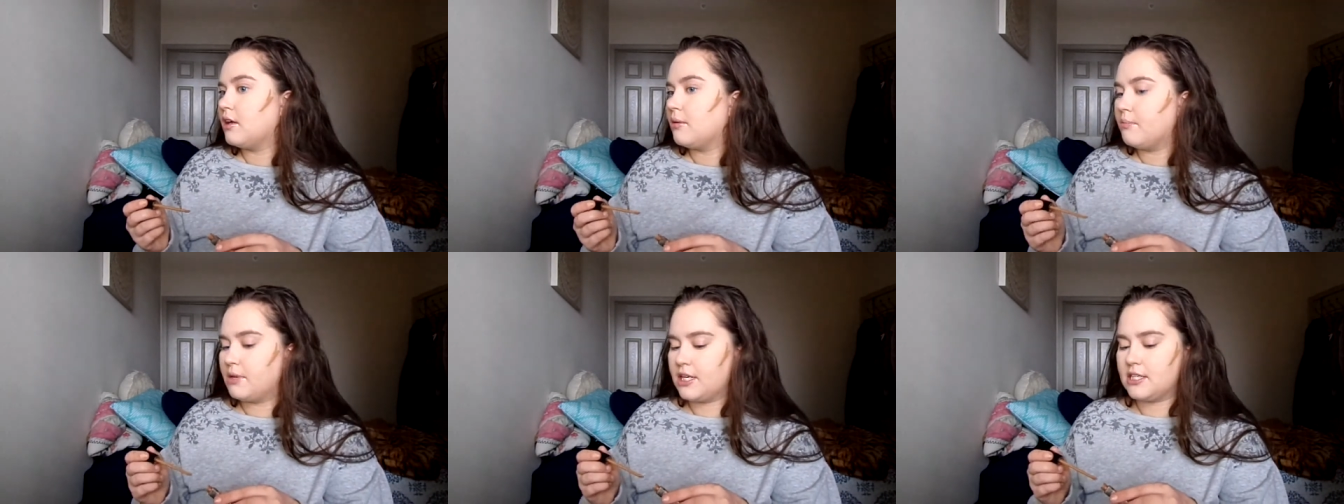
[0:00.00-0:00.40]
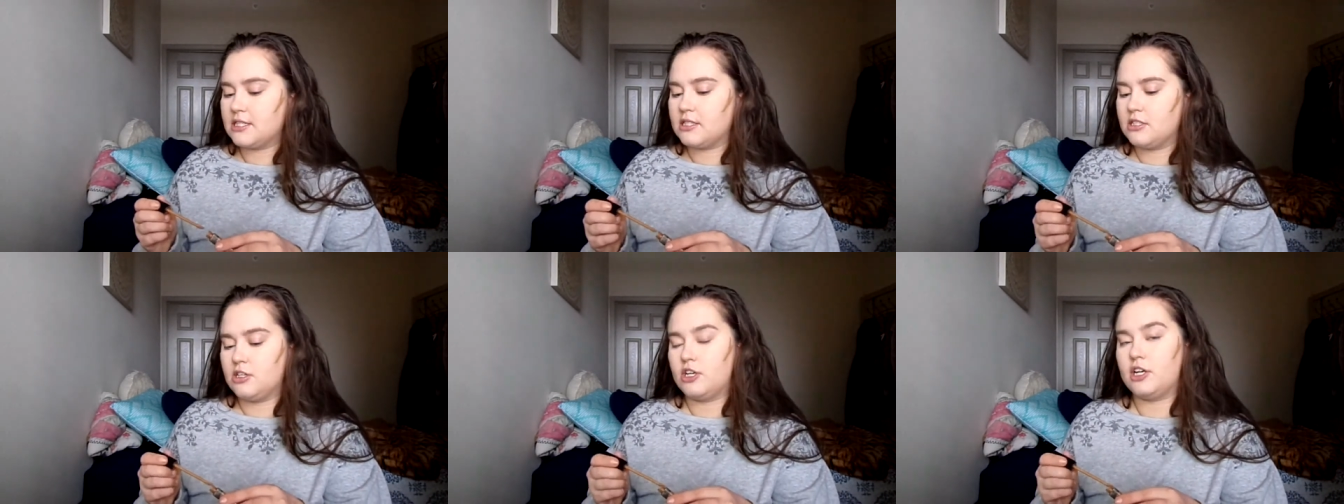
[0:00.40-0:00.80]
Because
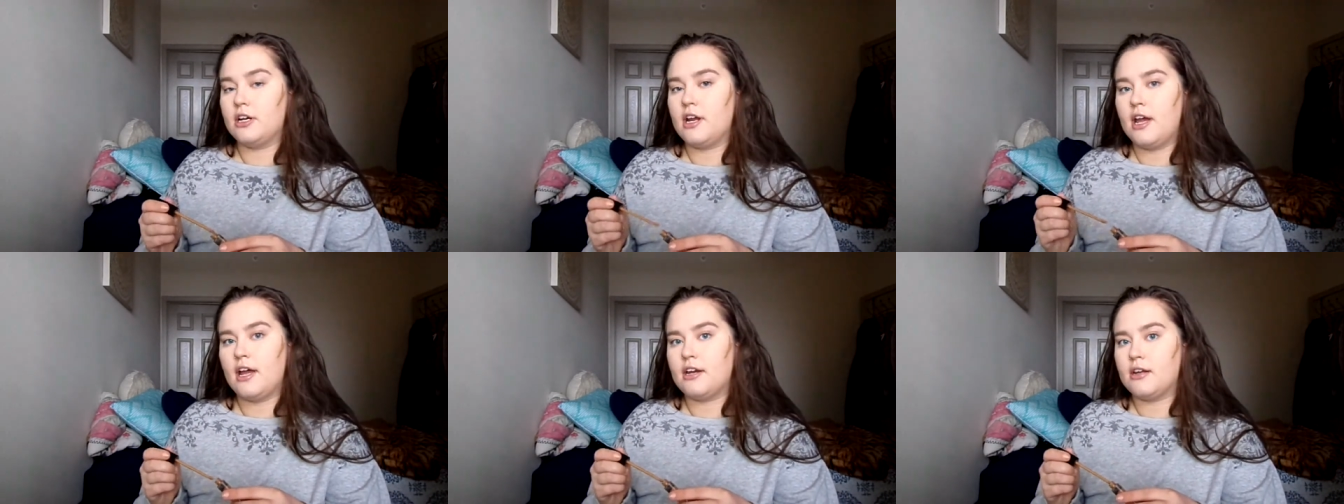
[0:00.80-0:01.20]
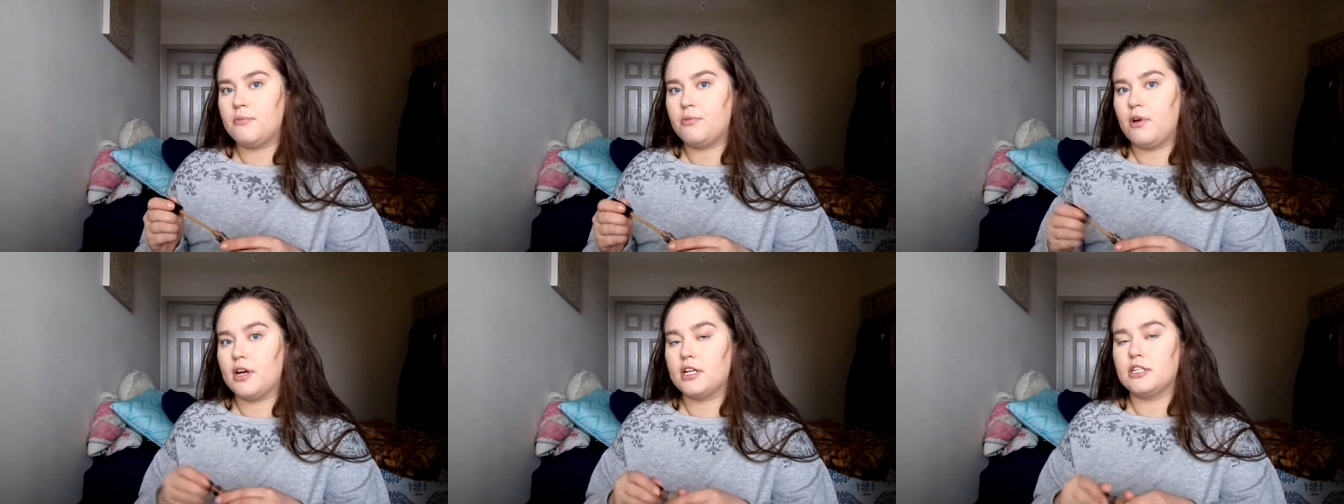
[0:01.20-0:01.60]
you're going to end up
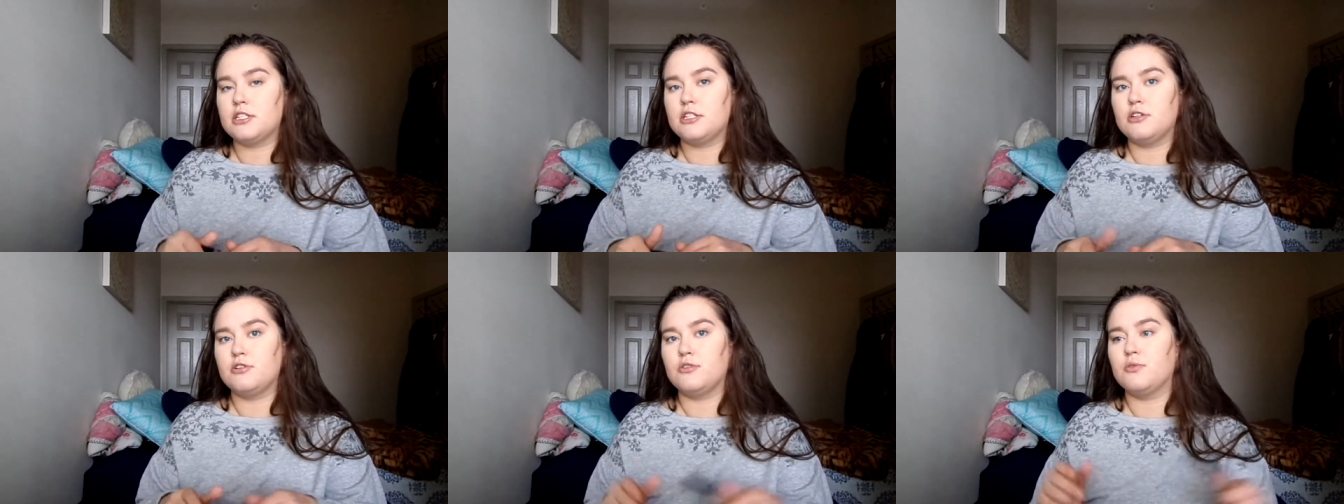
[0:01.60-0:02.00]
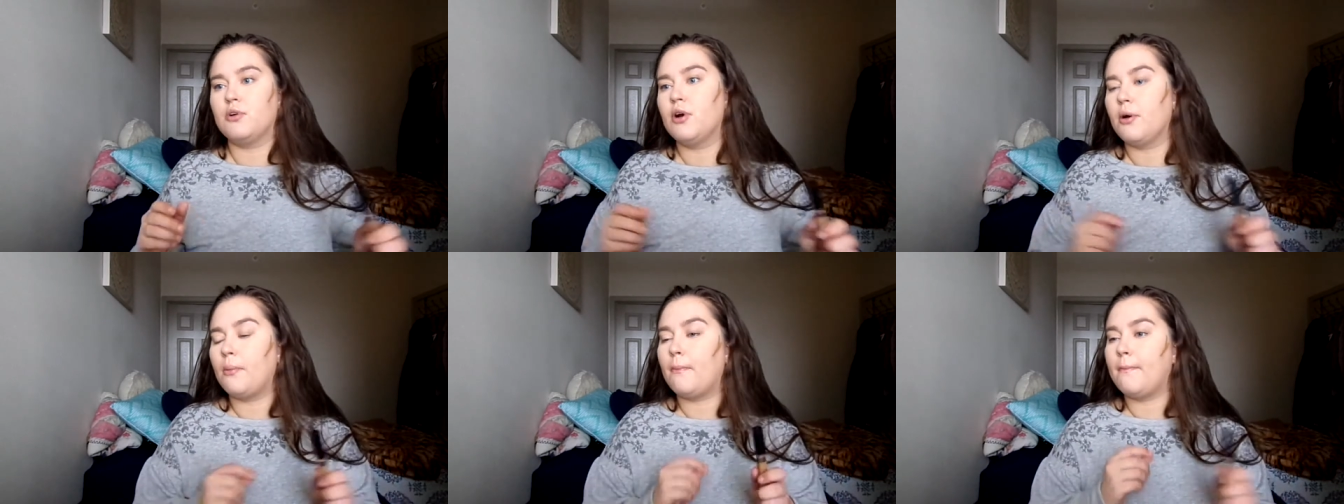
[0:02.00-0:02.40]
wanting to
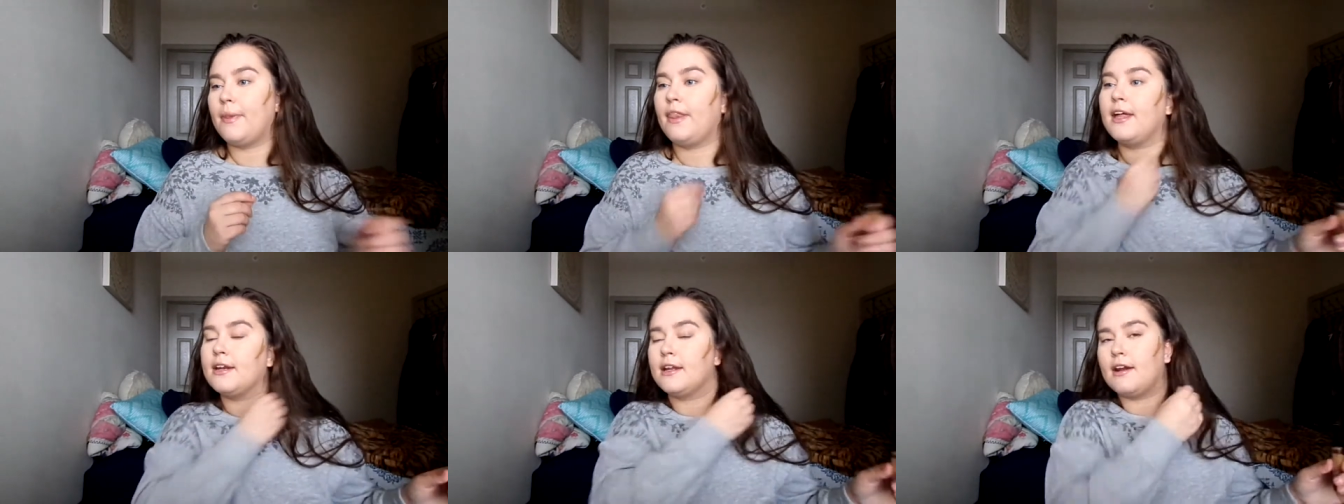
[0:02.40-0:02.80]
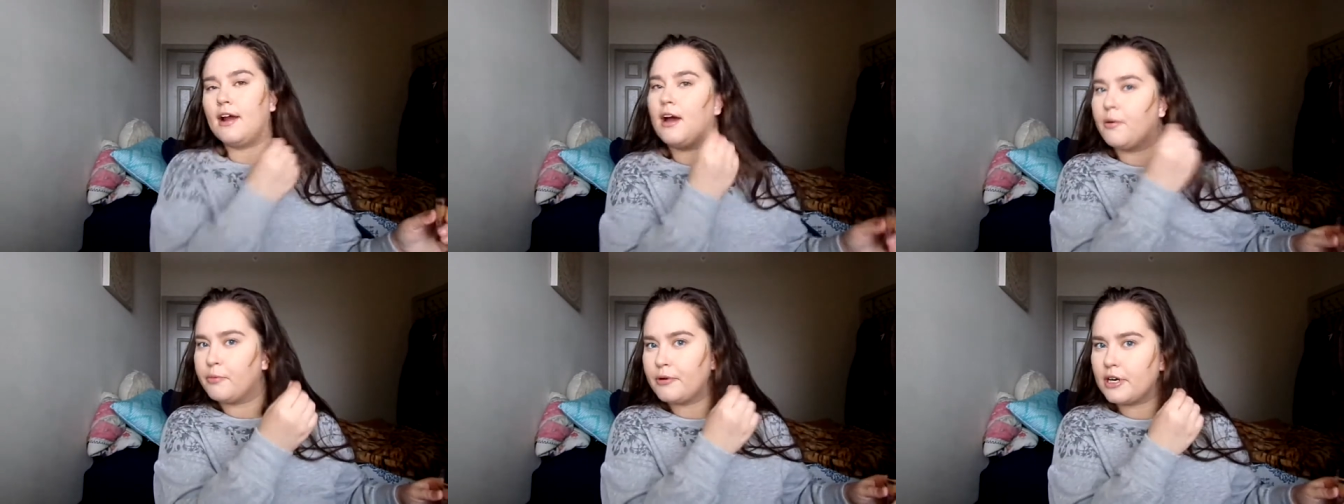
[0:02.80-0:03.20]
blend it
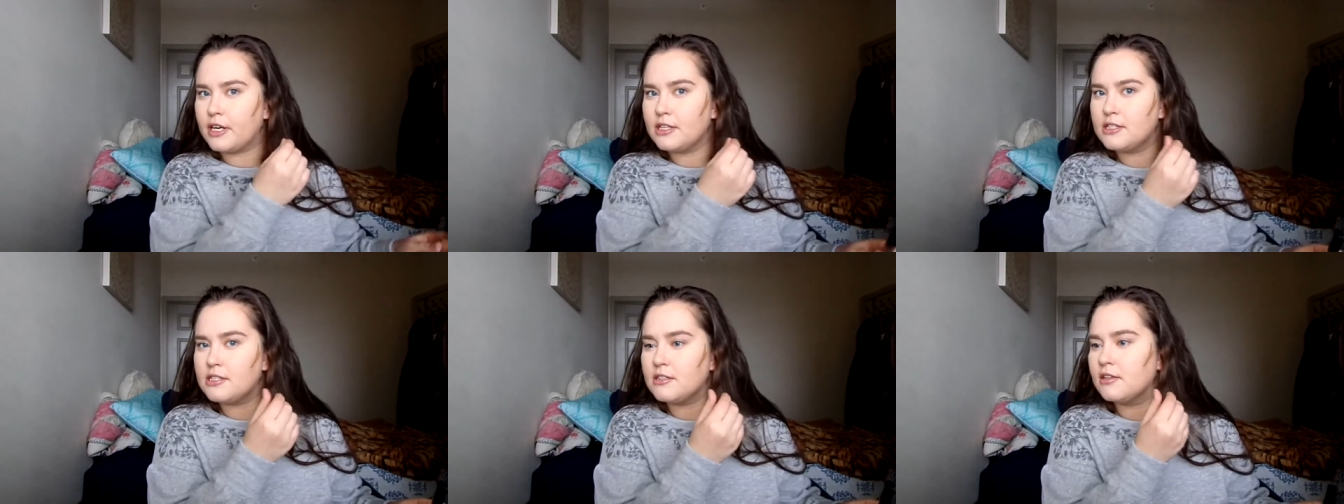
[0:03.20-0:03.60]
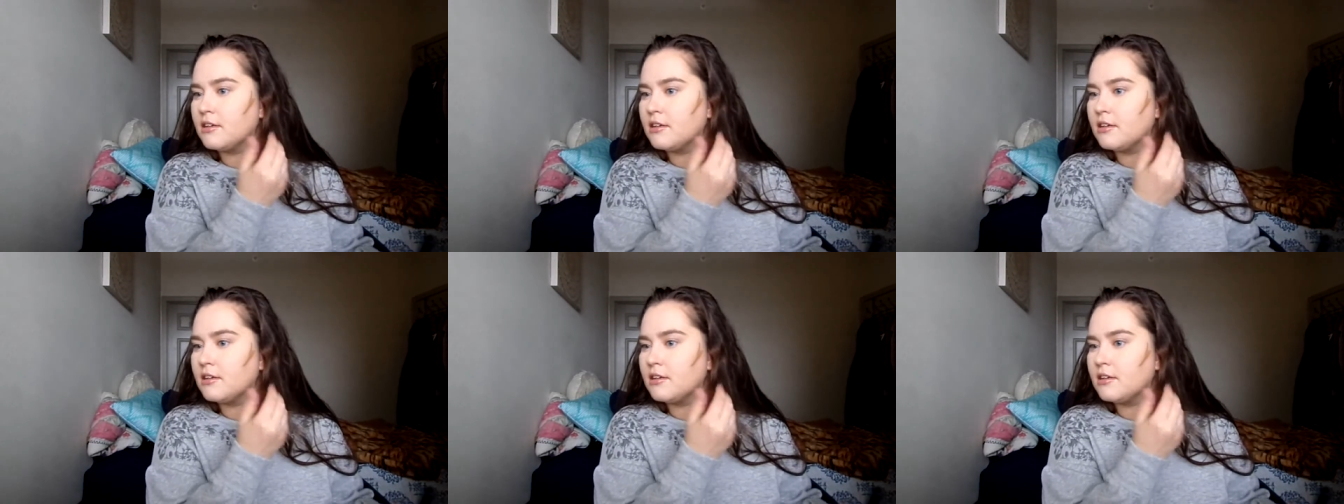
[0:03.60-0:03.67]
upwards,